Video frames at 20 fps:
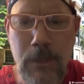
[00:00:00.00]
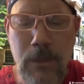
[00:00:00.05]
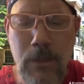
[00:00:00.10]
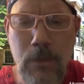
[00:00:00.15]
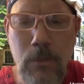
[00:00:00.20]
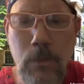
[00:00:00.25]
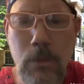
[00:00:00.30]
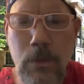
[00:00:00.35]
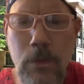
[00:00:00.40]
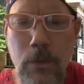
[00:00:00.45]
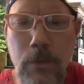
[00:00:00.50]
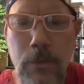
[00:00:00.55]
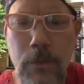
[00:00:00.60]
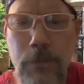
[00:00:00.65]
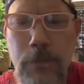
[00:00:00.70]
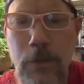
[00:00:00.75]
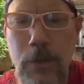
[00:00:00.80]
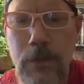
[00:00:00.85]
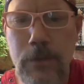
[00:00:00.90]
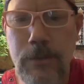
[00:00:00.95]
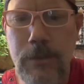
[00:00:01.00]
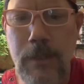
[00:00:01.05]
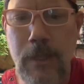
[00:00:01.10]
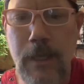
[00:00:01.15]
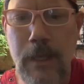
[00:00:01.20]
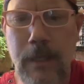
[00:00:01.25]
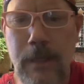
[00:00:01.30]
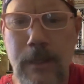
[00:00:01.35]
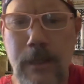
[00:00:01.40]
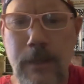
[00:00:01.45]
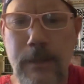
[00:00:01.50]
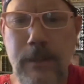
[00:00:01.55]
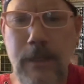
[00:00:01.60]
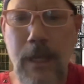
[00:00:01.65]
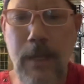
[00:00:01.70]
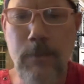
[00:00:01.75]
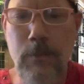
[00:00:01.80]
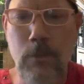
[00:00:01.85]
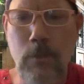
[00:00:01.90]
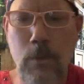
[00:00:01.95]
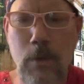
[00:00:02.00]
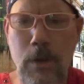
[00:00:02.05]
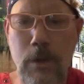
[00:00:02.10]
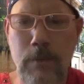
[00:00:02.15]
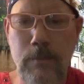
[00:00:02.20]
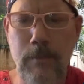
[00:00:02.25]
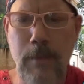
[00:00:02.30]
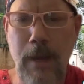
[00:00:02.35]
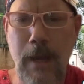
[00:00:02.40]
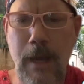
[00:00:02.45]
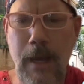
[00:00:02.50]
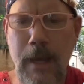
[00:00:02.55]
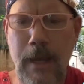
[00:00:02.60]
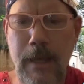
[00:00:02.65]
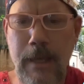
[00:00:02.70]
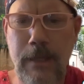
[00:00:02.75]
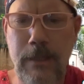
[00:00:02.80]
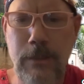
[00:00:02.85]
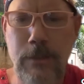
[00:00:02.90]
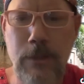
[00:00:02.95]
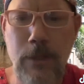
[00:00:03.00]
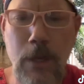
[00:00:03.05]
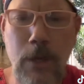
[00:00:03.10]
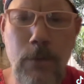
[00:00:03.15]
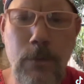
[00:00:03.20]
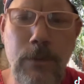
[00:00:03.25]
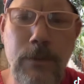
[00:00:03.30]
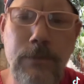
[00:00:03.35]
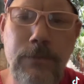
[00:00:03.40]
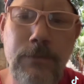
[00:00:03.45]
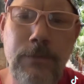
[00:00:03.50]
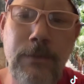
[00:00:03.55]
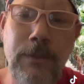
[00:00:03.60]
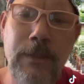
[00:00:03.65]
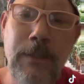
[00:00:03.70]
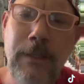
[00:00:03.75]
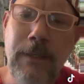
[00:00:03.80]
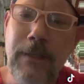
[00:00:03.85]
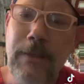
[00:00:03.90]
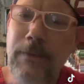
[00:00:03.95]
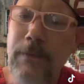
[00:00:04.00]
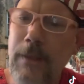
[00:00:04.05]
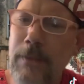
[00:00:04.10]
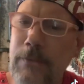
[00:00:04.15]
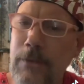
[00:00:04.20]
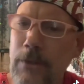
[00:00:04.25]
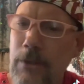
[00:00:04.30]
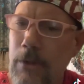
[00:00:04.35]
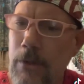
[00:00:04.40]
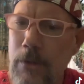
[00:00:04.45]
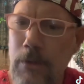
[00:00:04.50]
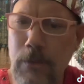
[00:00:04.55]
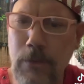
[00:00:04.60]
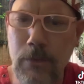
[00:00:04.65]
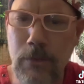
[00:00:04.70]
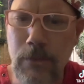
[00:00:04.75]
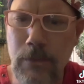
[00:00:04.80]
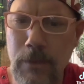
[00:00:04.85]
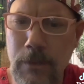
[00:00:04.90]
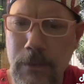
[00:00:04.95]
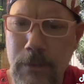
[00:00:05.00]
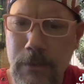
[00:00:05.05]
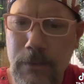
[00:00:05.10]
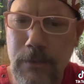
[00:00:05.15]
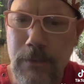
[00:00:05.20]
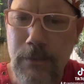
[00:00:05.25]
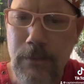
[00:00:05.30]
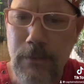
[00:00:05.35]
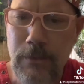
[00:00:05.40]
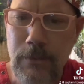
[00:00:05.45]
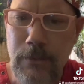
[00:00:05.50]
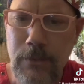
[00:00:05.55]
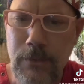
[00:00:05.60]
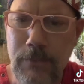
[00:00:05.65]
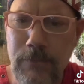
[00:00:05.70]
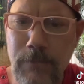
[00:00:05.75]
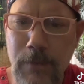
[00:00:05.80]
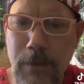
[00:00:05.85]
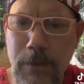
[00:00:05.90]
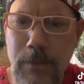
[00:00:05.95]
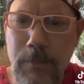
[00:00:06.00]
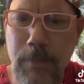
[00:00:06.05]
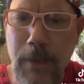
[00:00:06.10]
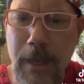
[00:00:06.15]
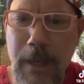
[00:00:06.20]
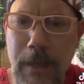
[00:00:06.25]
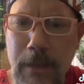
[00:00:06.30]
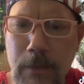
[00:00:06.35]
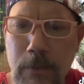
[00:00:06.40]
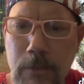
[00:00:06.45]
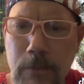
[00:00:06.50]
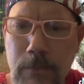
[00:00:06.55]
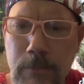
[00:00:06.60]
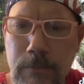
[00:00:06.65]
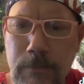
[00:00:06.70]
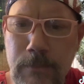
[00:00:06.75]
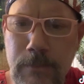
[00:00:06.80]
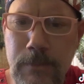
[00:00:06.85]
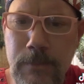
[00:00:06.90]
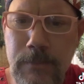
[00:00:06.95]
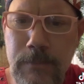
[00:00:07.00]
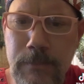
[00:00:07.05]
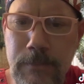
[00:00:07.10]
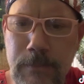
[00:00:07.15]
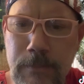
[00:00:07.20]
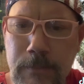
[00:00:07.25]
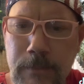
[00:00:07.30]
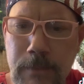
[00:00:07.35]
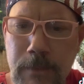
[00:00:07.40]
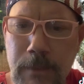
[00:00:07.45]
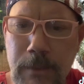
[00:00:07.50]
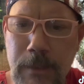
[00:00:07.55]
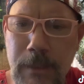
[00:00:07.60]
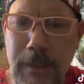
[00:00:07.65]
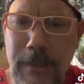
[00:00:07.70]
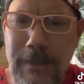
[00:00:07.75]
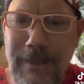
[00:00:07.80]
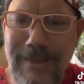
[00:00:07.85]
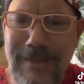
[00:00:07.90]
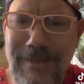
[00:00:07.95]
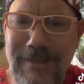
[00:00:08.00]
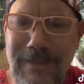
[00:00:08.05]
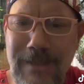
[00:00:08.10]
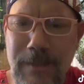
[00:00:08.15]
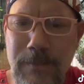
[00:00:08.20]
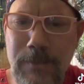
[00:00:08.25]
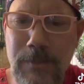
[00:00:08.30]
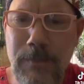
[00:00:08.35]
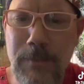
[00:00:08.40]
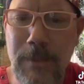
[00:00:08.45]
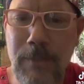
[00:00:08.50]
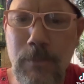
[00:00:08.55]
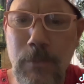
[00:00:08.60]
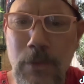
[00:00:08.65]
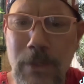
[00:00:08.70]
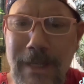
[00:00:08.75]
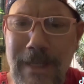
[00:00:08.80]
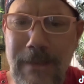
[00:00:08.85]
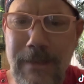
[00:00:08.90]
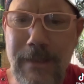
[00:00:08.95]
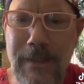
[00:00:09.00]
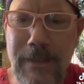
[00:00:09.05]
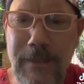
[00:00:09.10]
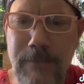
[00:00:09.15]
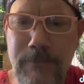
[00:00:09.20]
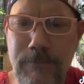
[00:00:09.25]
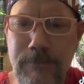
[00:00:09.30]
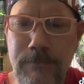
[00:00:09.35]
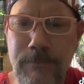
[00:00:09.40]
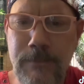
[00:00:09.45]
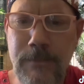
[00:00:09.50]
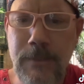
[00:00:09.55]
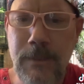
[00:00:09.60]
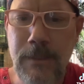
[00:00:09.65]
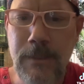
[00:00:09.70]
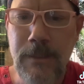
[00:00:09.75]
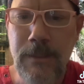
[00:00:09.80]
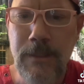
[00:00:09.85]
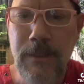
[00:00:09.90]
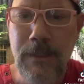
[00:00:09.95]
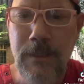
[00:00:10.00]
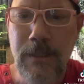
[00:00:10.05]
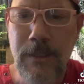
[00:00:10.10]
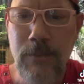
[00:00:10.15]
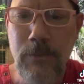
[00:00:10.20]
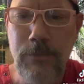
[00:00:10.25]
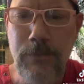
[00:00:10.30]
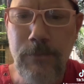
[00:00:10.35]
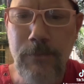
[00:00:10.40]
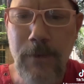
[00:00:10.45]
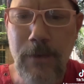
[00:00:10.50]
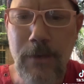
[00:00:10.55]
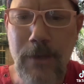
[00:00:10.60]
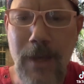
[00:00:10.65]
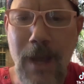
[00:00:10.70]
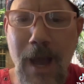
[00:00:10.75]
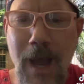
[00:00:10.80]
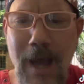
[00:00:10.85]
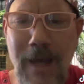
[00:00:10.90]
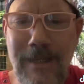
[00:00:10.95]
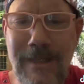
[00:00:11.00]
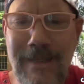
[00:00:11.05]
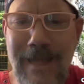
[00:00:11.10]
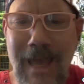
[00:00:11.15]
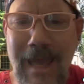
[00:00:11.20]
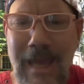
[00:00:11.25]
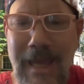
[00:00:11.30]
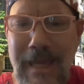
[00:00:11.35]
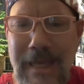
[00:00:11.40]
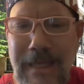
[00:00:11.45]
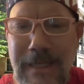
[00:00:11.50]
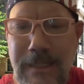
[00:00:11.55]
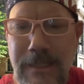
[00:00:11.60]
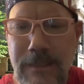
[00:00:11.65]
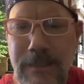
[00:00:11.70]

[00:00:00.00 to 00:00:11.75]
Well, on the third day, a neighbor walked by and noticed that the girl looked very pale and didn't seem to be breathing. It was a very hot day.